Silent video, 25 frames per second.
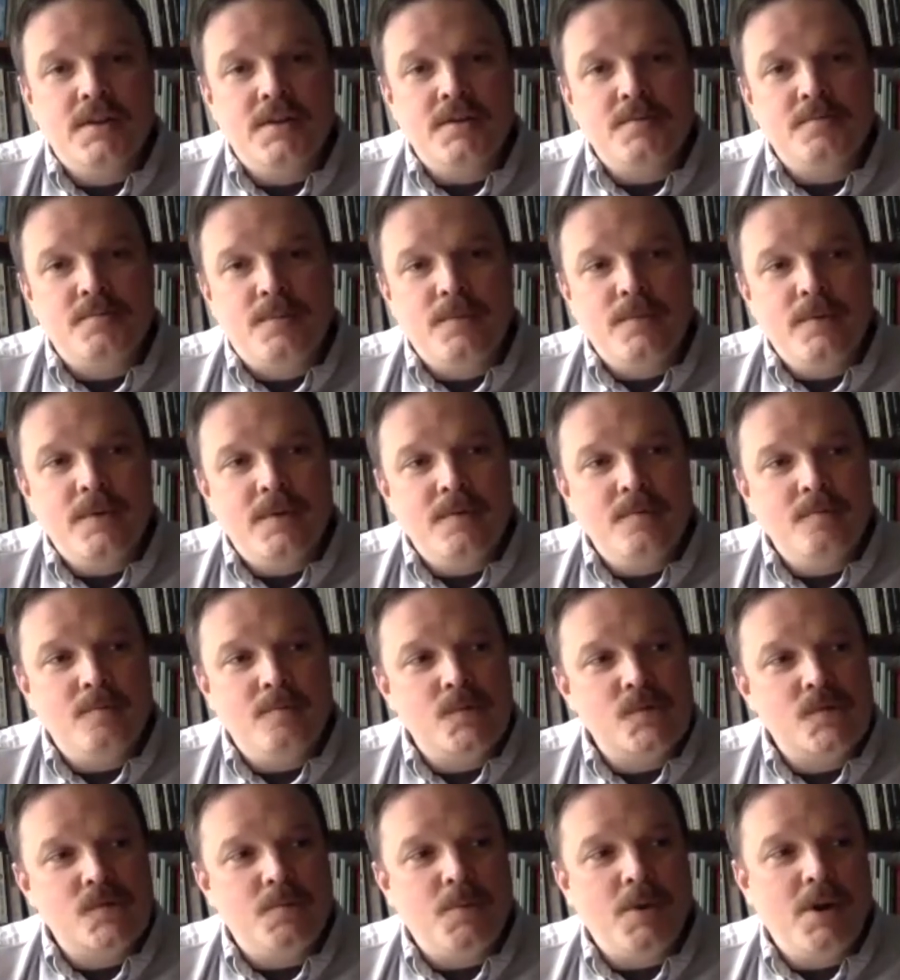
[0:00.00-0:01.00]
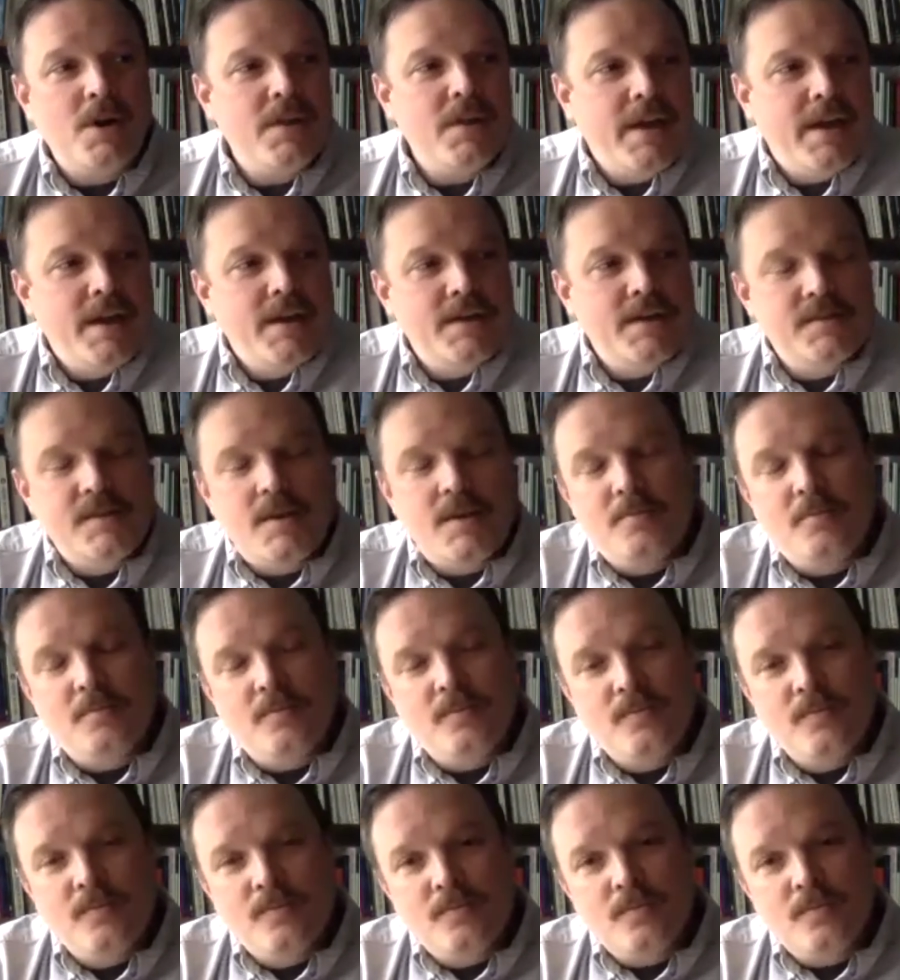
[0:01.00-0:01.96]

And and part of that is I'm